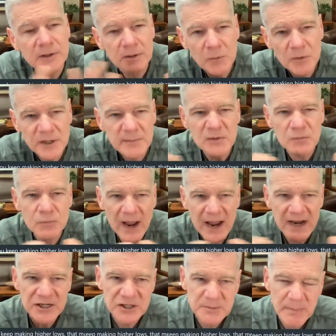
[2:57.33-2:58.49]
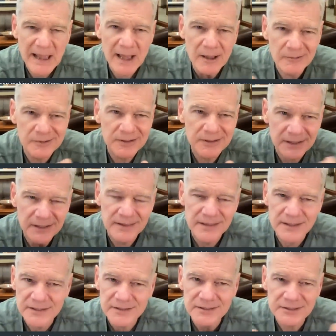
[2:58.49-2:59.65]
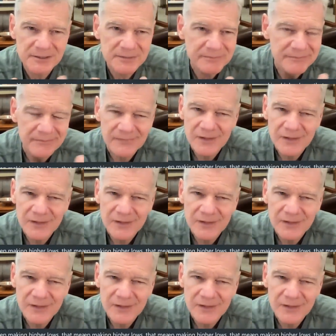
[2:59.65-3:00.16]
you know, we're going to be range bound in this,